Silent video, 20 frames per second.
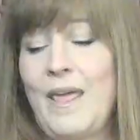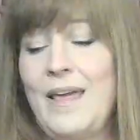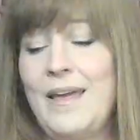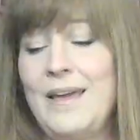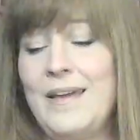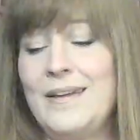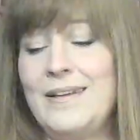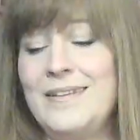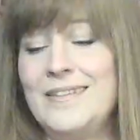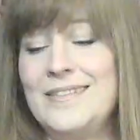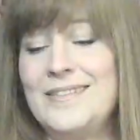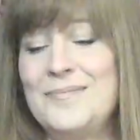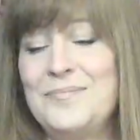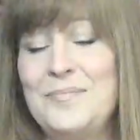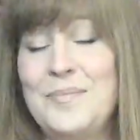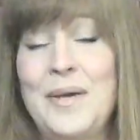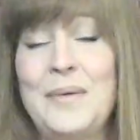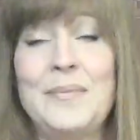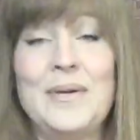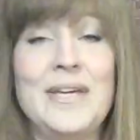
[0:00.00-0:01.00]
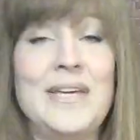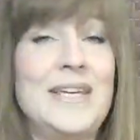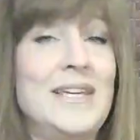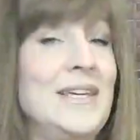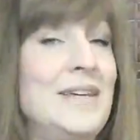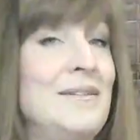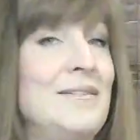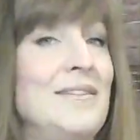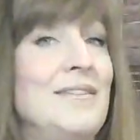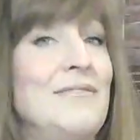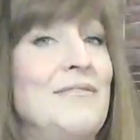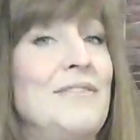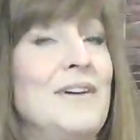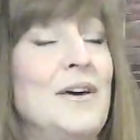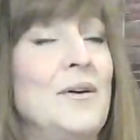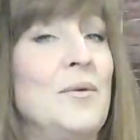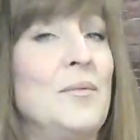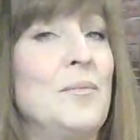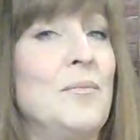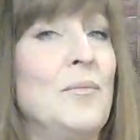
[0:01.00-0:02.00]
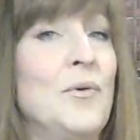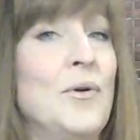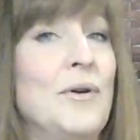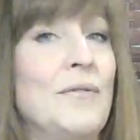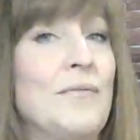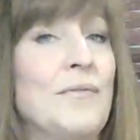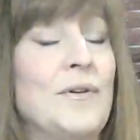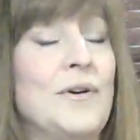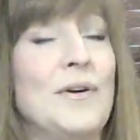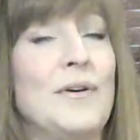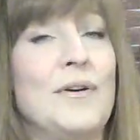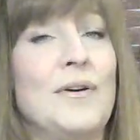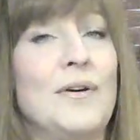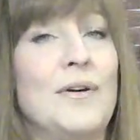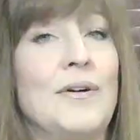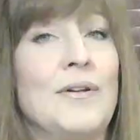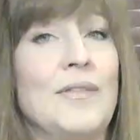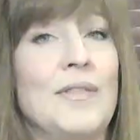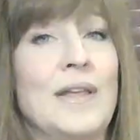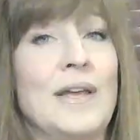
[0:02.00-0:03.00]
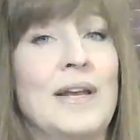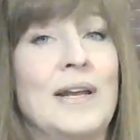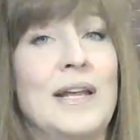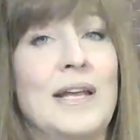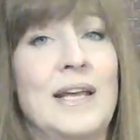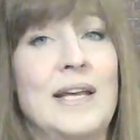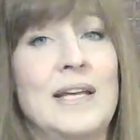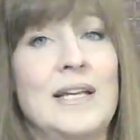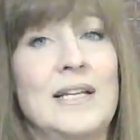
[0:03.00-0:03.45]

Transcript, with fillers: And maybe he felt more for her than